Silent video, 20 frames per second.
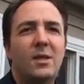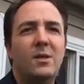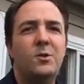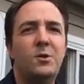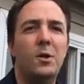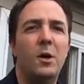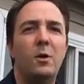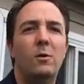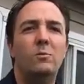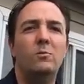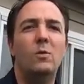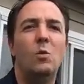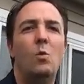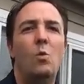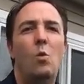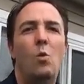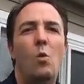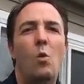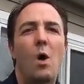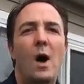So
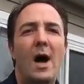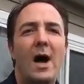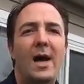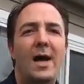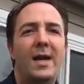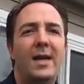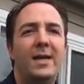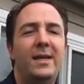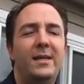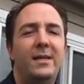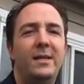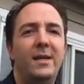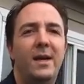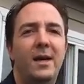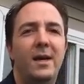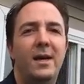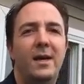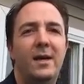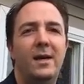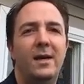why
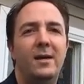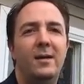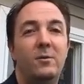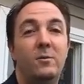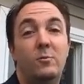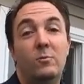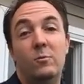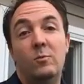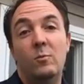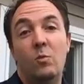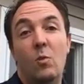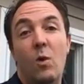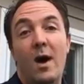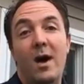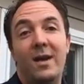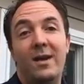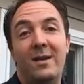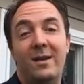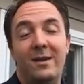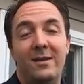a
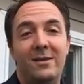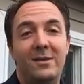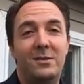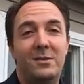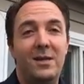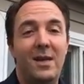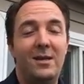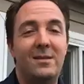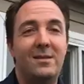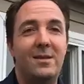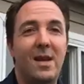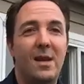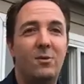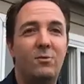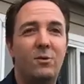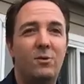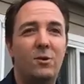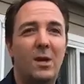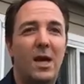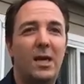cassette-style
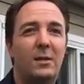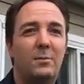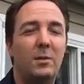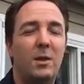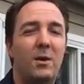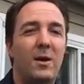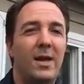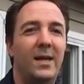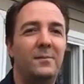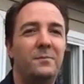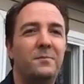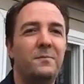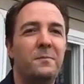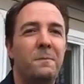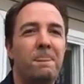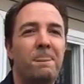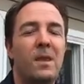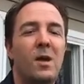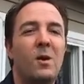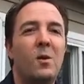retractable awning?
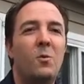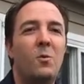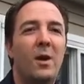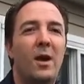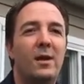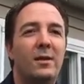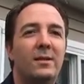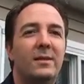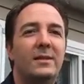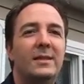Well,